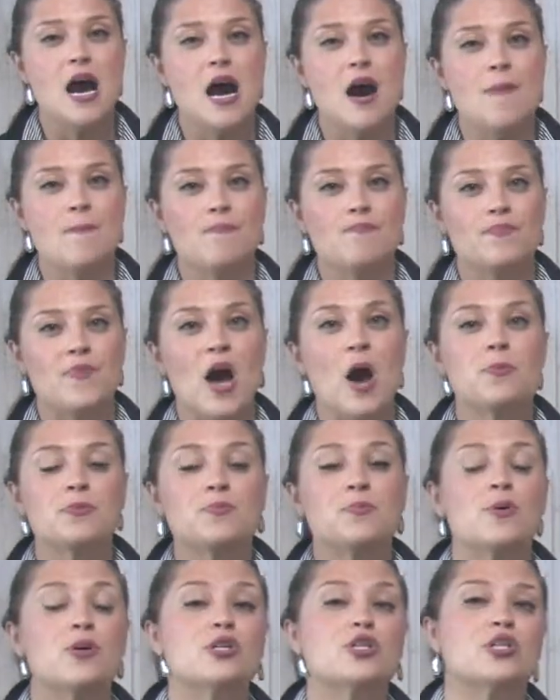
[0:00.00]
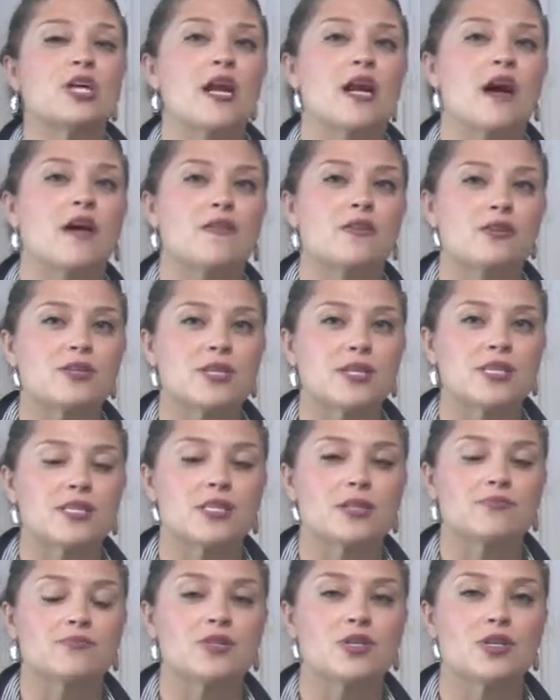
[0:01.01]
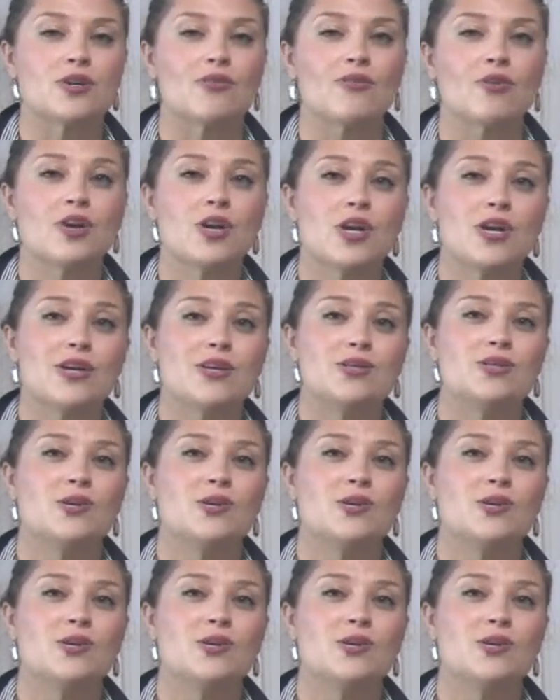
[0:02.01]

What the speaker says: Helps push that out of their system too.